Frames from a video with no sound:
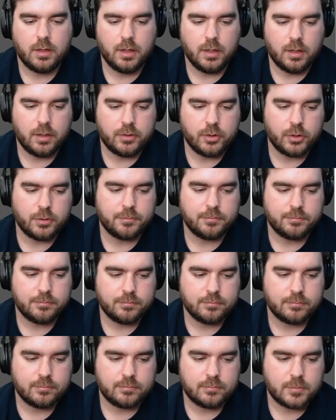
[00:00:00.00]
you know,
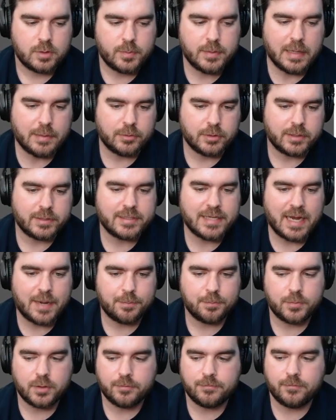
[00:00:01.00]
to be able to tap
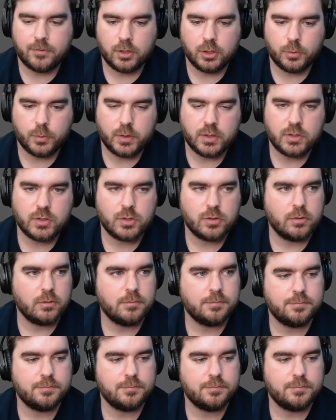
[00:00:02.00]
the following turn.